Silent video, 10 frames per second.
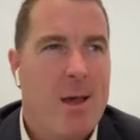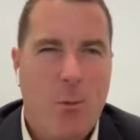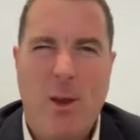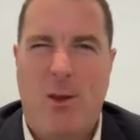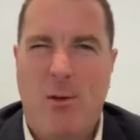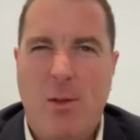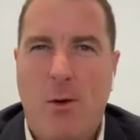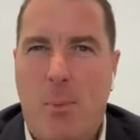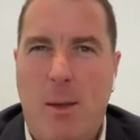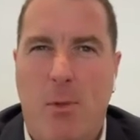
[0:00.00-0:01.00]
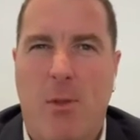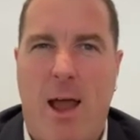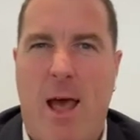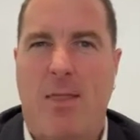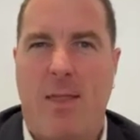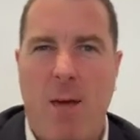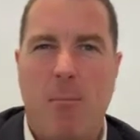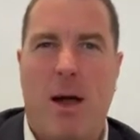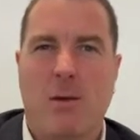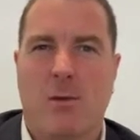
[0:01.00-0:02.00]
We knew there were people that had that
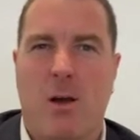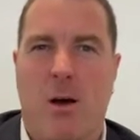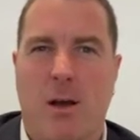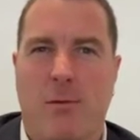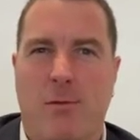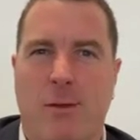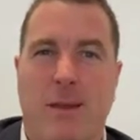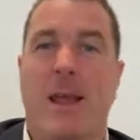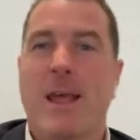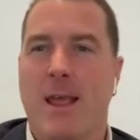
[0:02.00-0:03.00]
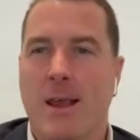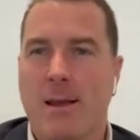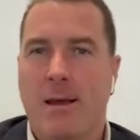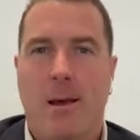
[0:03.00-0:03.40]
much kind of need,